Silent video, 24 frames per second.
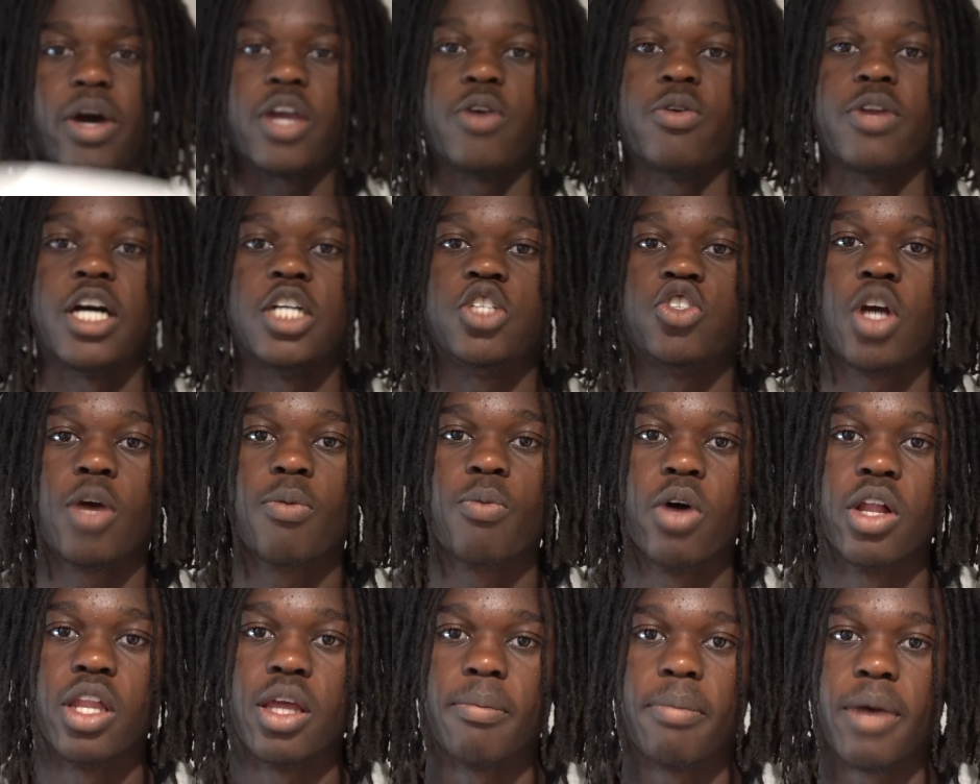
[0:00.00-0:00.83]
you not drum
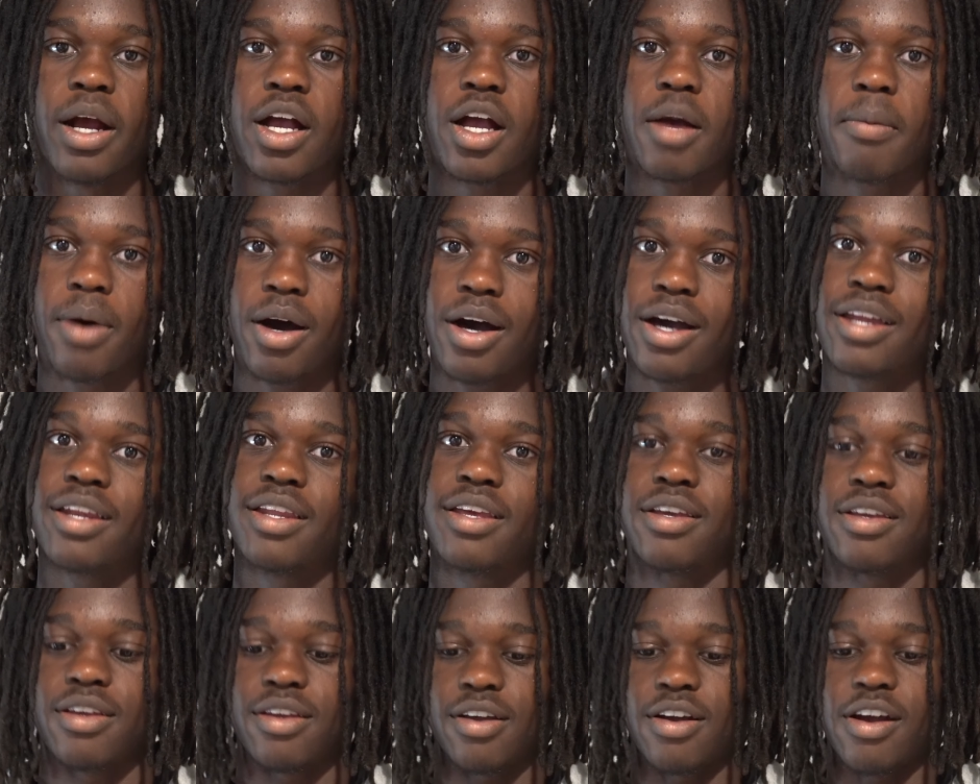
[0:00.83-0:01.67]
rolling, bro? Come on.
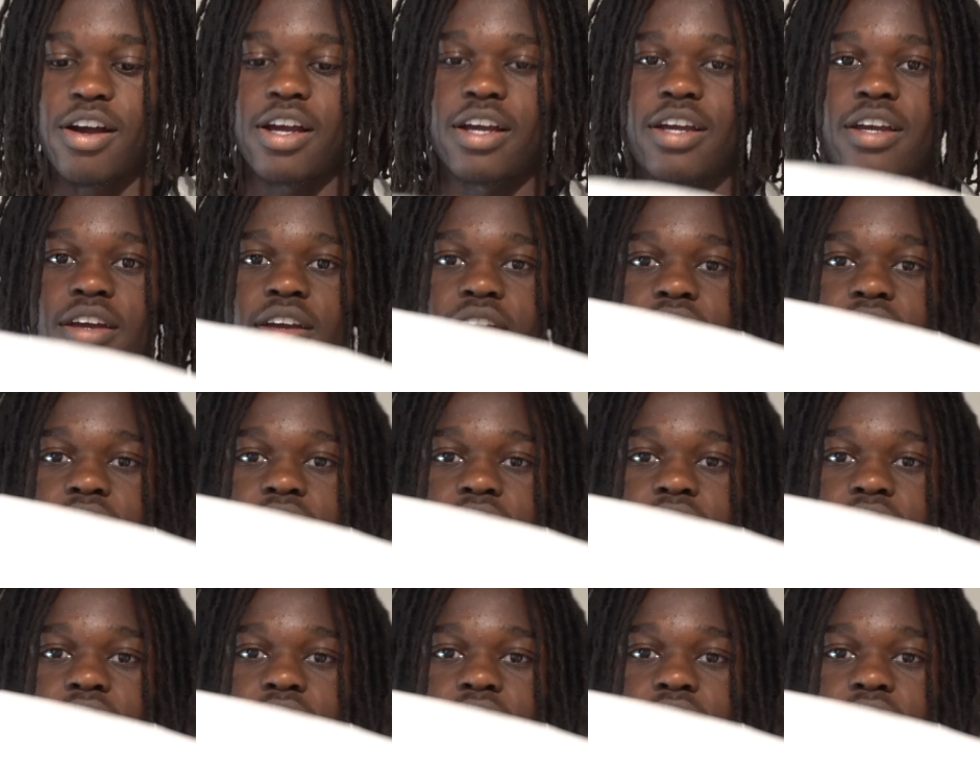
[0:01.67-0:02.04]
All right.